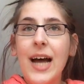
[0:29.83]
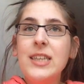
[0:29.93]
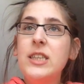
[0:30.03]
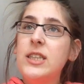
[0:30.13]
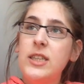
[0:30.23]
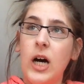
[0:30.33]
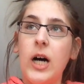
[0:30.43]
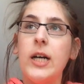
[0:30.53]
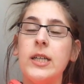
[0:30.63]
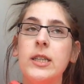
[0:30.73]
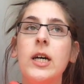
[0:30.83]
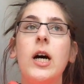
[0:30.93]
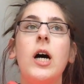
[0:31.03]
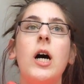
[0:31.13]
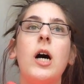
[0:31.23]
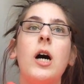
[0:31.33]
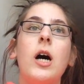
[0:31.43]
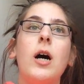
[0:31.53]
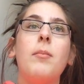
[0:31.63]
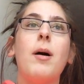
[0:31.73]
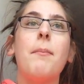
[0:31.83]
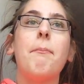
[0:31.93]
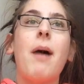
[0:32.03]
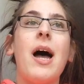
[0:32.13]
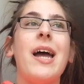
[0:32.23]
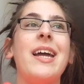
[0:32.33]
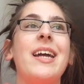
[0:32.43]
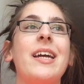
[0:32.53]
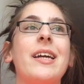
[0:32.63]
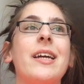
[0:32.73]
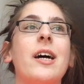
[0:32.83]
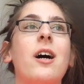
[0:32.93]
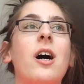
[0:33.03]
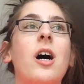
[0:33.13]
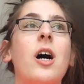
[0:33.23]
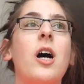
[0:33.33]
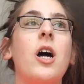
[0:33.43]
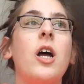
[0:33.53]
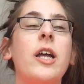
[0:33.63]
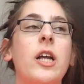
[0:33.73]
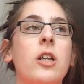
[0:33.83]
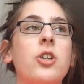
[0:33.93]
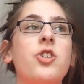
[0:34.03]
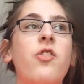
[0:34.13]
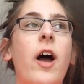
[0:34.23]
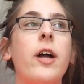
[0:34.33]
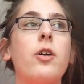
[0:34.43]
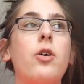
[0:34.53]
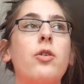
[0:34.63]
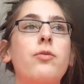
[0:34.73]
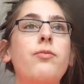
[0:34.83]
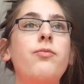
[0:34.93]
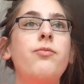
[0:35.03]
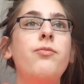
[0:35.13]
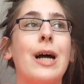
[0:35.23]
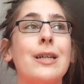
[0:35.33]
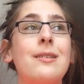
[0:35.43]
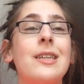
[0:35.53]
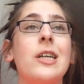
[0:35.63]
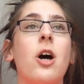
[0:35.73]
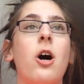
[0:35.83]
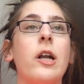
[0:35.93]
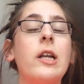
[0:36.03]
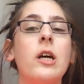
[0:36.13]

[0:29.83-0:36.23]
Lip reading: that's done. My English final got a C on.